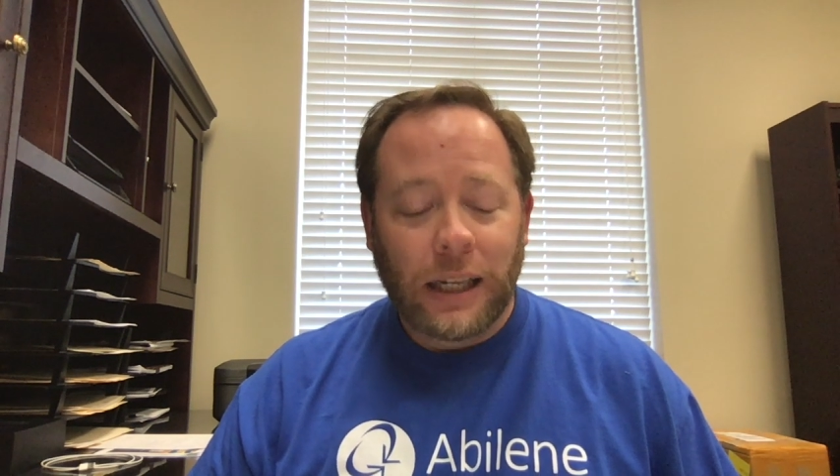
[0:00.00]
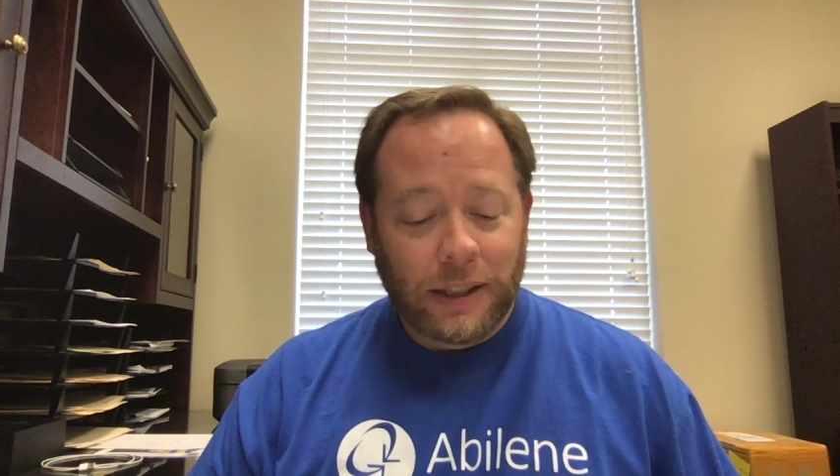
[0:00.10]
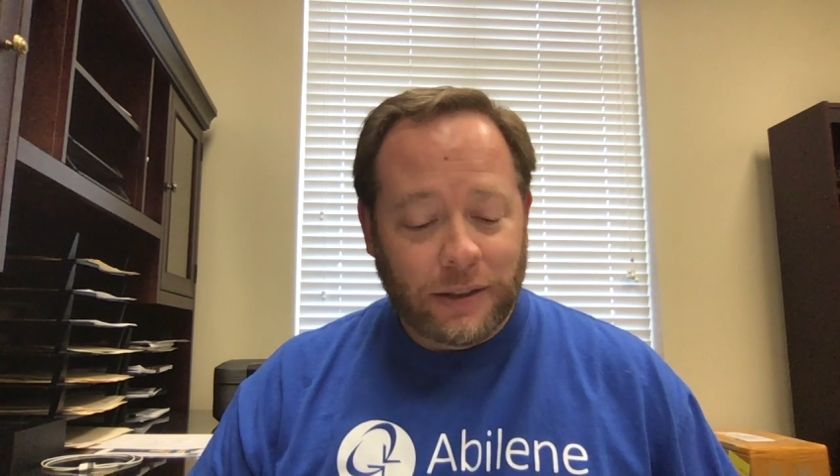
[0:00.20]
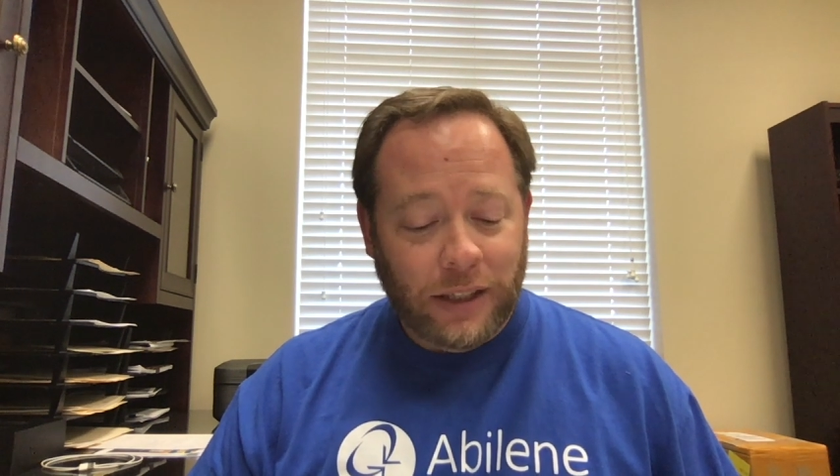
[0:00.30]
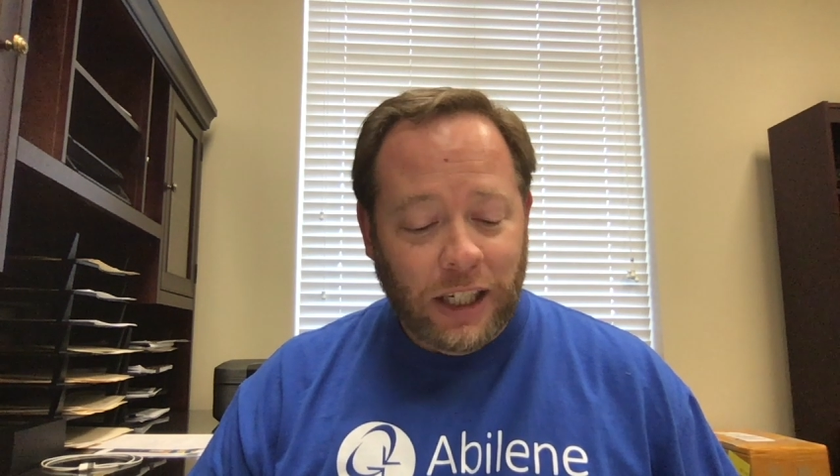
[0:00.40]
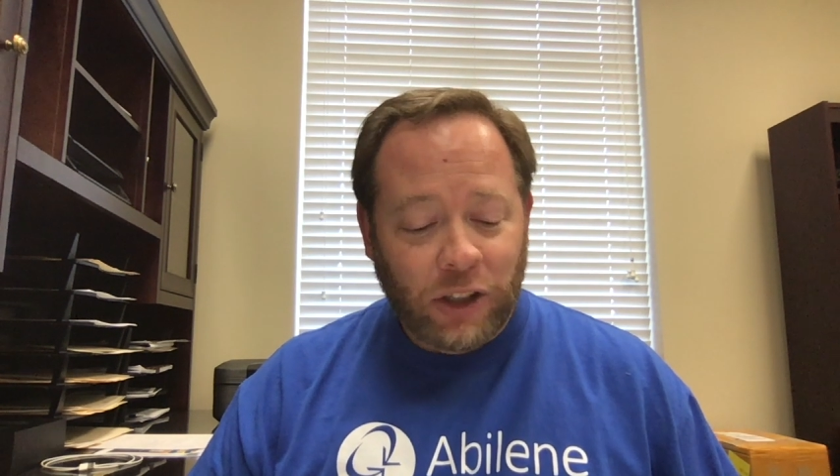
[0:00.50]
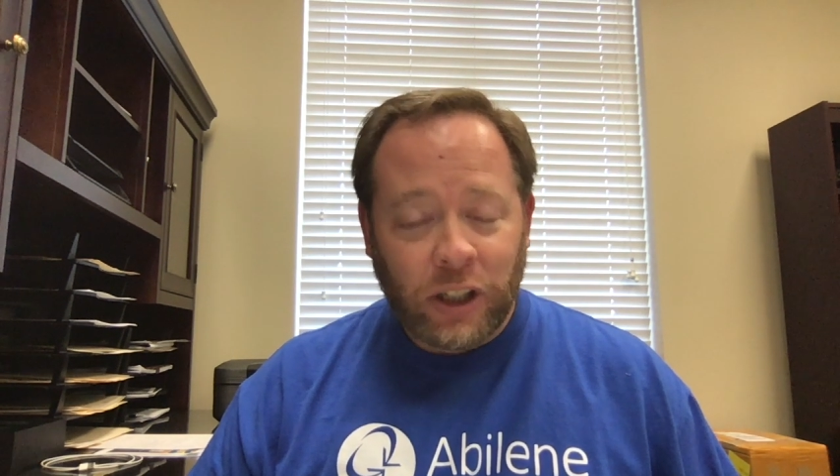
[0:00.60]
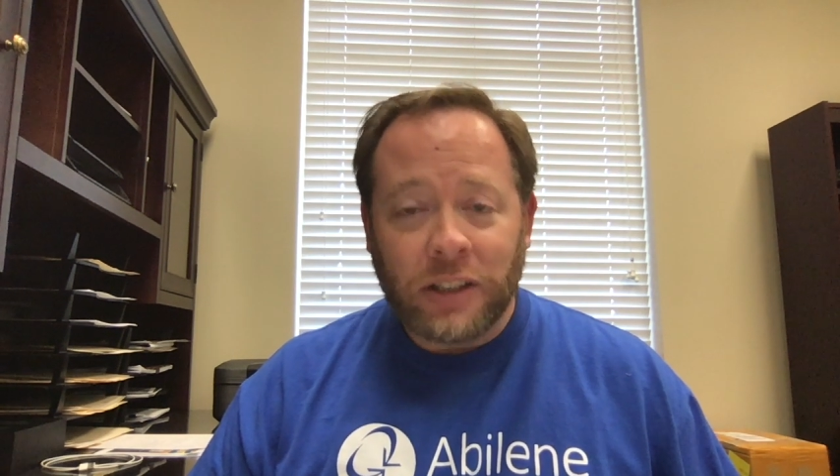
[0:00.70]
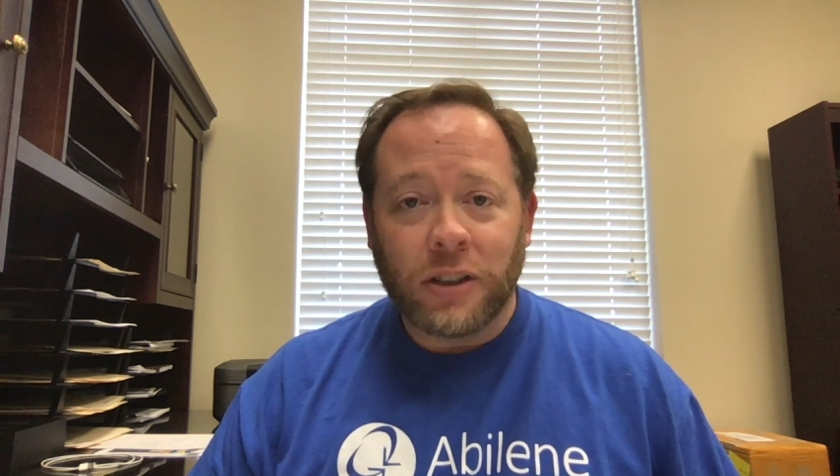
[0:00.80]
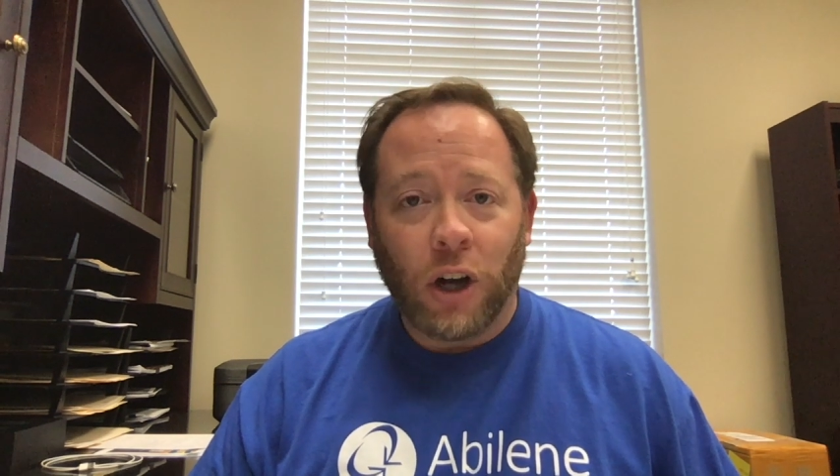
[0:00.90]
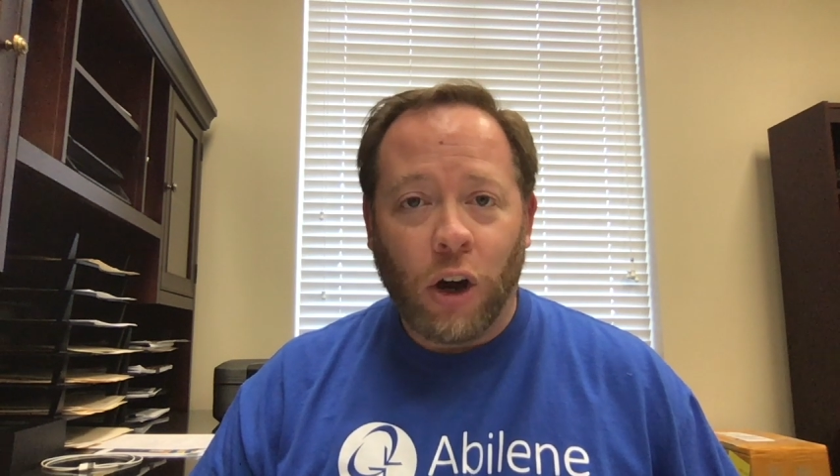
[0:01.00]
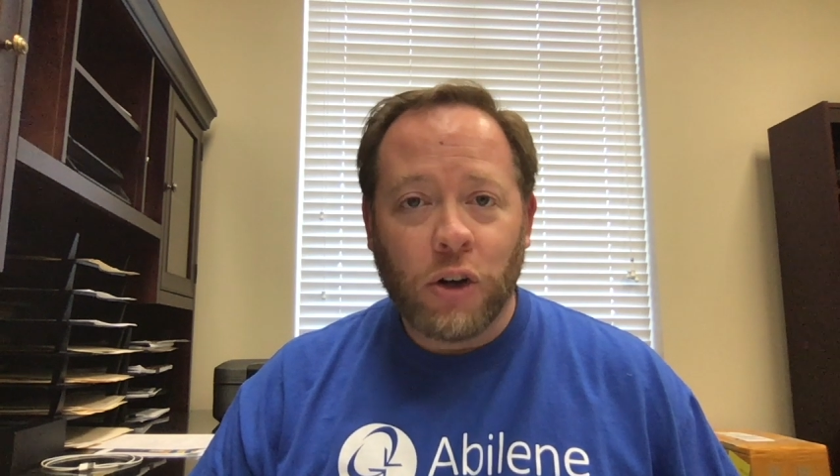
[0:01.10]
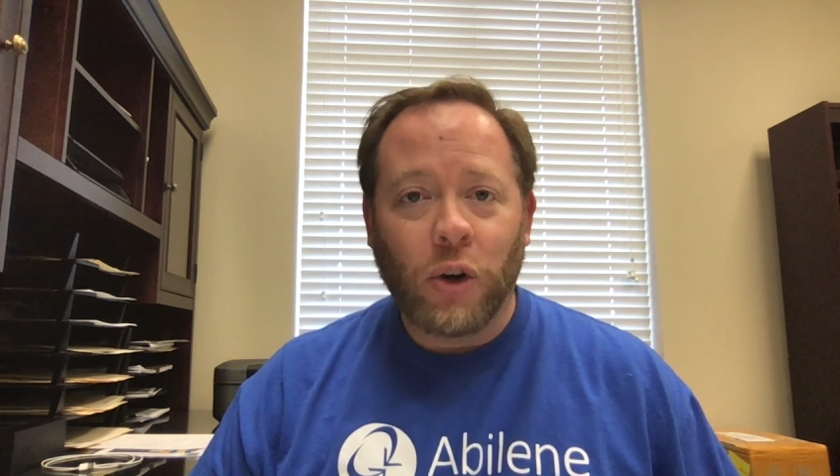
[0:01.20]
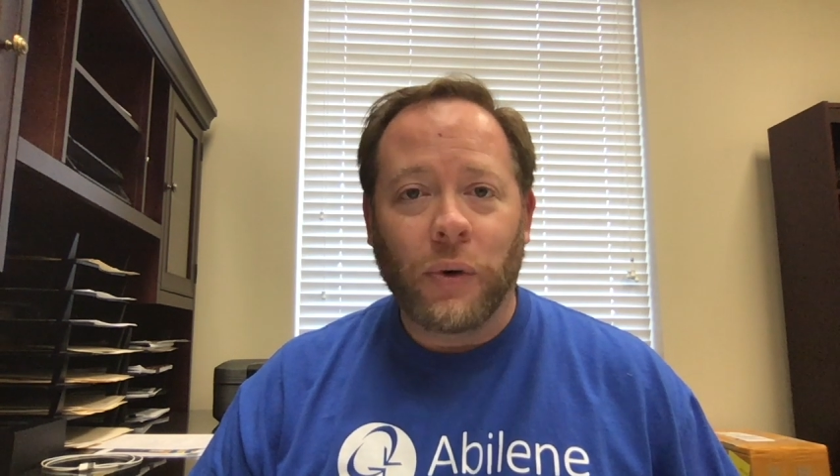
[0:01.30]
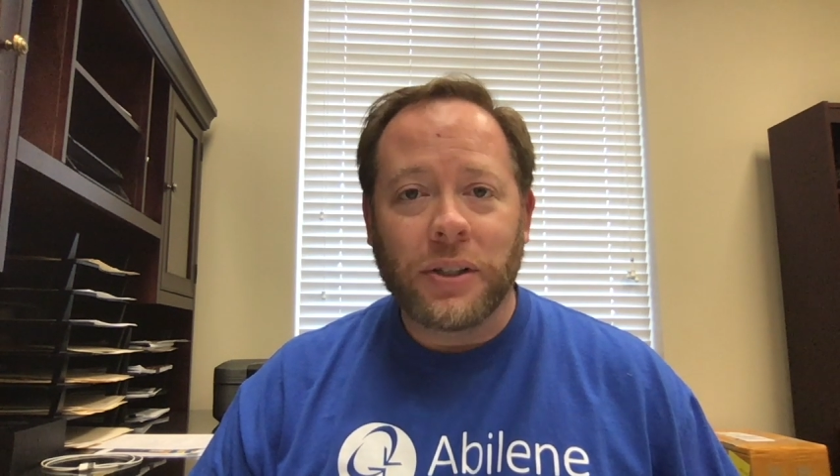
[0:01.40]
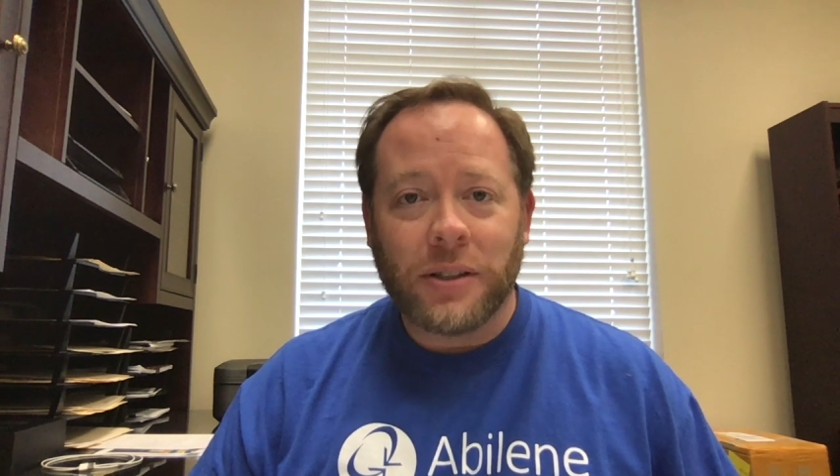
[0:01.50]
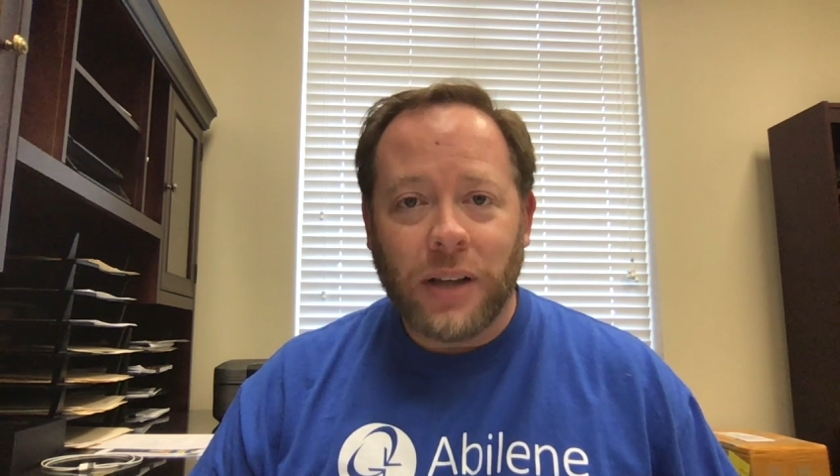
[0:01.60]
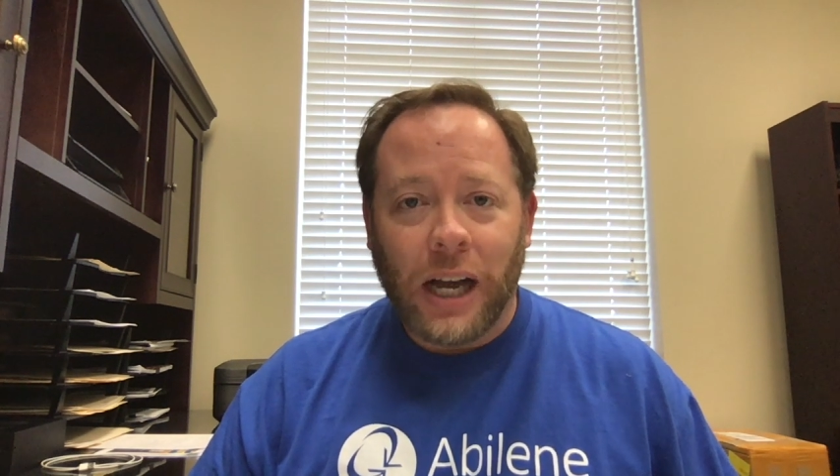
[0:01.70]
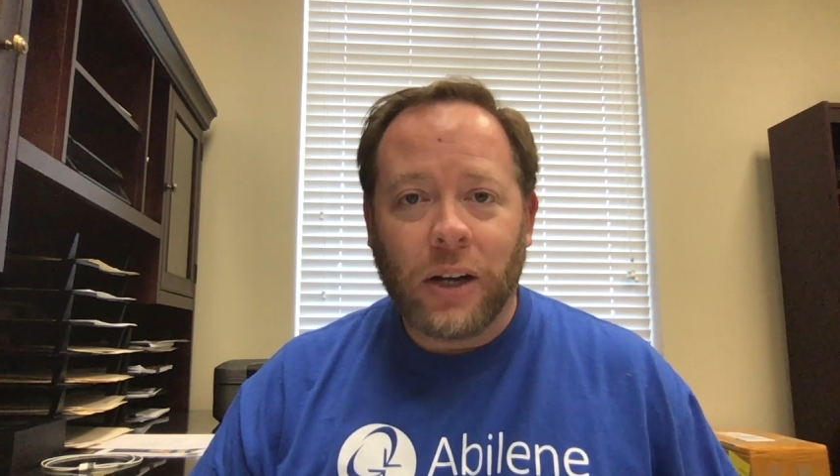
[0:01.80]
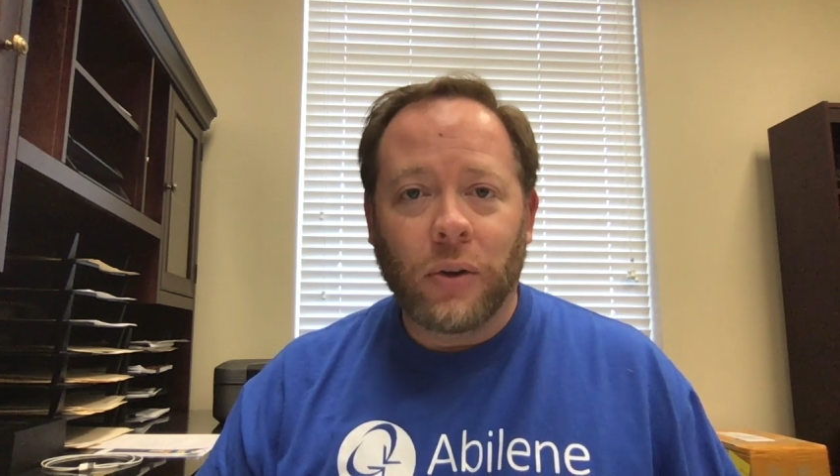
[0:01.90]
Sin creates an ongoing
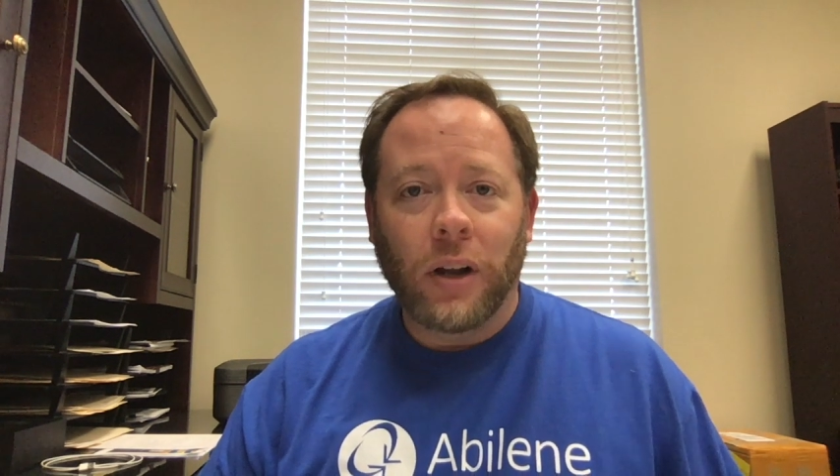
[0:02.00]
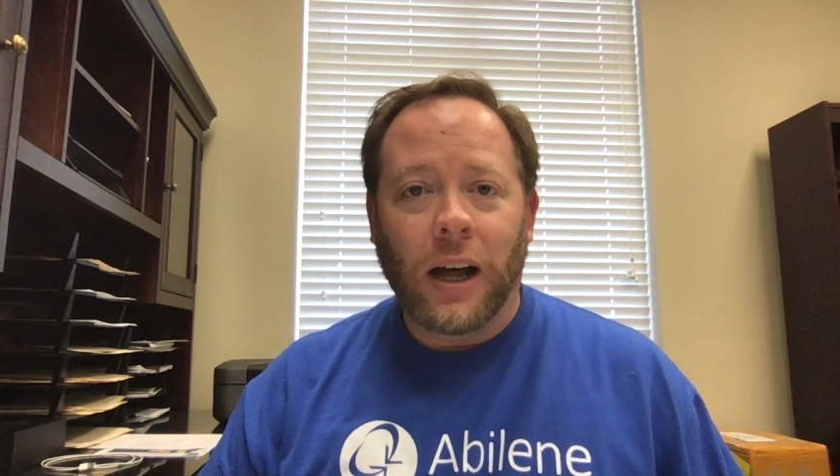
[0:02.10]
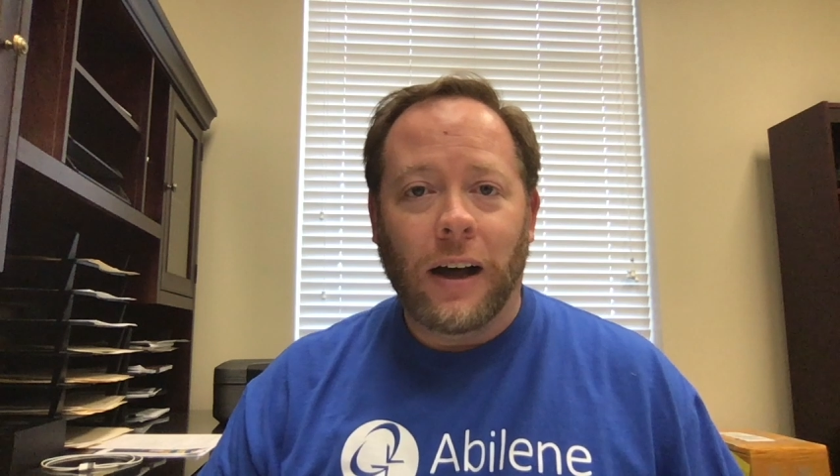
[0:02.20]
cycle